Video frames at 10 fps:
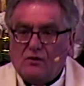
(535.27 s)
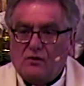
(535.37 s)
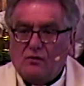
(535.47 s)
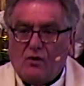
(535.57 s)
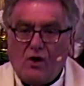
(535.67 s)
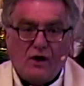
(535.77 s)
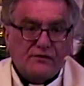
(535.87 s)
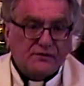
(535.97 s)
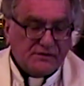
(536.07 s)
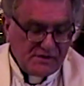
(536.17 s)
who
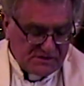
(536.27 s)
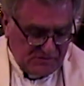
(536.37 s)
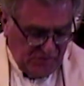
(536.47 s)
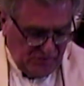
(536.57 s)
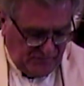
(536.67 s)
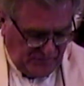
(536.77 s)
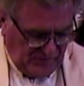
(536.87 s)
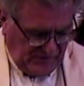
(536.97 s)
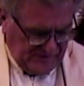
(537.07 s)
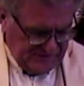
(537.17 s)
authored this meal
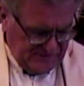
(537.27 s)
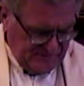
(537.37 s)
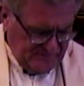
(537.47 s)
for us.